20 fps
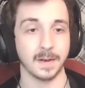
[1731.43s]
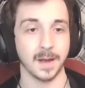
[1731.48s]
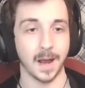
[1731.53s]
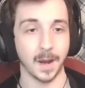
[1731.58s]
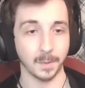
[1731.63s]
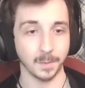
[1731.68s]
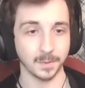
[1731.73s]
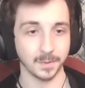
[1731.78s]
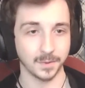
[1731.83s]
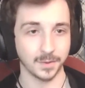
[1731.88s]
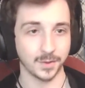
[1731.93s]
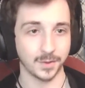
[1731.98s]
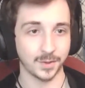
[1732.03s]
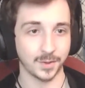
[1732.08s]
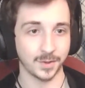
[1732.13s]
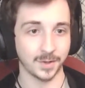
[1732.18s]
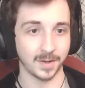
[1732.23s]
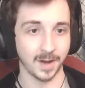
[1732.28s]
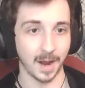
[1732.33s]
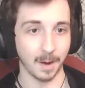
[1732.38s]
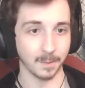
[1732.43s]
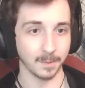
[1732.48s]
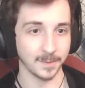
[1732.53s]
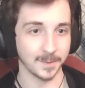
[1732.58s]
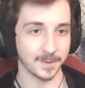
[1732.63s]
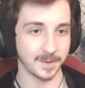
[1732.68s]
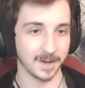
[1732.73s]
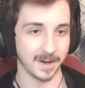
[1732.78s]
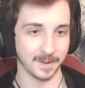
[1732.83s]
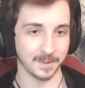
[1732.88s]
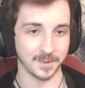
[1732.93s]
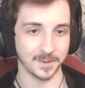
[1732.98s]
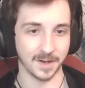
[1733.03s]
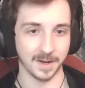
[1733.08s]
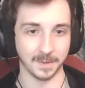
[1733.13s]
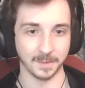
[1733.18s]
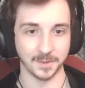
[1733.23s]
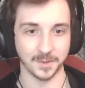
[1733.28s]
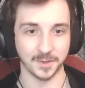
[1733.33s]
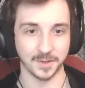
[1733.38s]
Ouch, ouch, ouch,
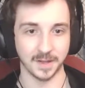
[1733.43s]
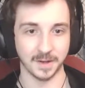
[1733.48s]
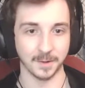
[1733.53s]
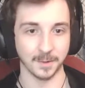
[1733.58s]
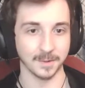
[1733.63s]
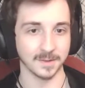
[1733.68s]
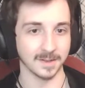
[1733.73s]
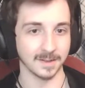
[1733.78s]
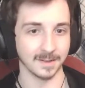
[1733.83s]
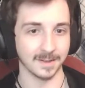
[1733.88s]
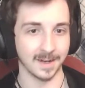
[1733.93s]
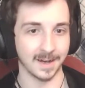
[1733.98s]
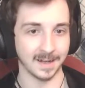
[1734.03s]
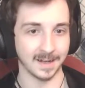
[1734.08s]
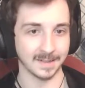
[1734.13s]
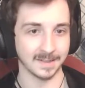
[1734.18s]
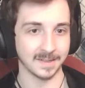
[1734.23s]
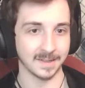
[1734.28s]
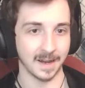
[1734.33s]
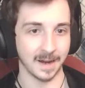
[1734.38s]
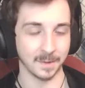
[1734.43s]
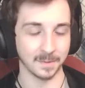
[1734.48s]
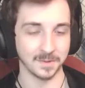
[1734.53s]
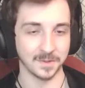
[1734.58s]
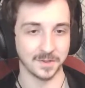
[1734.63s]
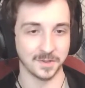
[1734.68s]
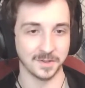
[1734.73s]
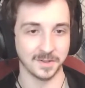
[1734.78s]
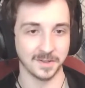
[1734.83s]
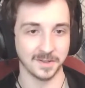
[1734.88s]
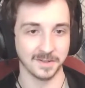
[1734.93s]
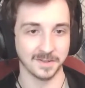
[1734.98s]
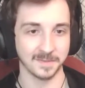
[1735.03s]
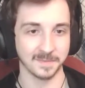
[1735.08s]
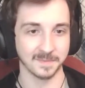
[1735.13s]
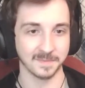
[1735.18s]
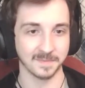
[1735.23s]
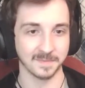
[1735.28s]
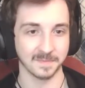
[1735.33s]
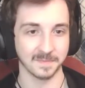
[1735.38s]
ouch. That hurts a lot. Ouch.
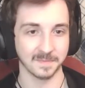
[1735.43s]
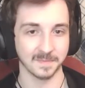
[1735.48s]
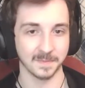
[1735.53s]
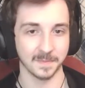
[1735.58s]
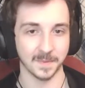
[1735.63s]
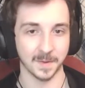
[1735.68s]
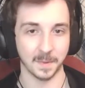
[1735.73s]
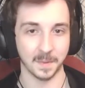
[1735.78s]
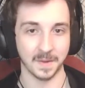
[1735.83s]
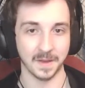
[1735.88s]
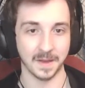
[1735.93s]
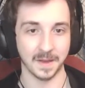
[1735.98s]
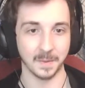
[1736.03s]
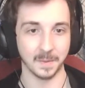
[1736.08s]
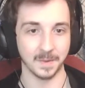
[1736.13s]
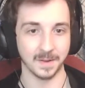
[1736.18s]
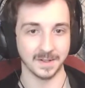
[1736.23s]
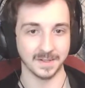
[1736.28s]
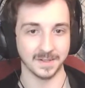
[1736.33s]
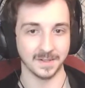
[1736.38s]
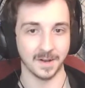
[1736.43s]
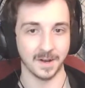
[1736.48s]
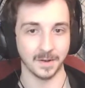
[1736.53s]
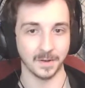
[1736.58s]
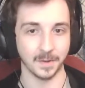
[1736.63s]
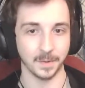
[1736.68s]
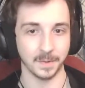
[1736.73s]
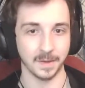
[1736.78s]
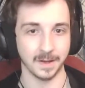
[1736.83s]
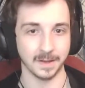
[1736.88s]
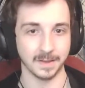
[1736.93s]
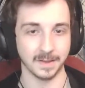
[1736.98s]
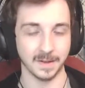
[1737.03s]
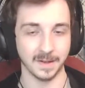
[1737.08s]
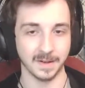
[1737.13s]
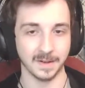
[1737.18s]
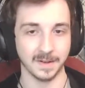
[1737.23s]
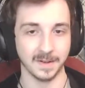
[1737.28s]
Okay, well, let's not do that then.